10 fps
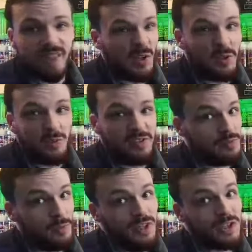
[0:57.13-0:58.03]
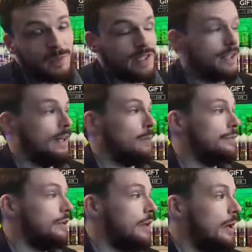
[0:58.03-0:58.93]
I know you weren't expecting that
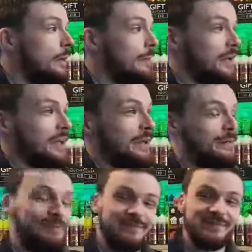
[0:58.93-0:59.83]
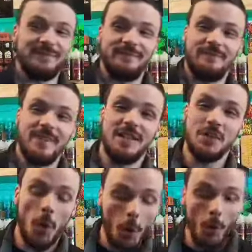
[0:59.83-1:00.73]
one. But
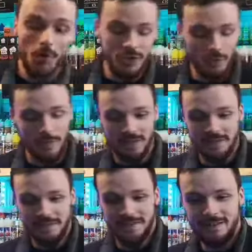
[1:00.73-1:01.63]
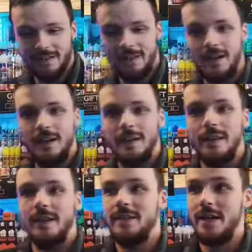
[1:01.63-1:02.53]
it also means
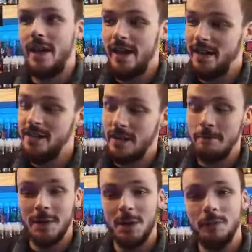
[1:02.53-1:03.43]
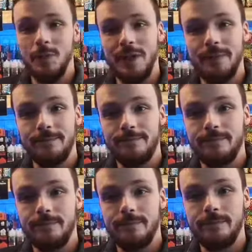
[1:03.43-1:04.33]
that it is a magic Monday,
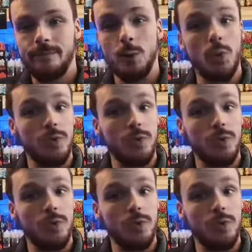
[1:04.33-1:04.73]
which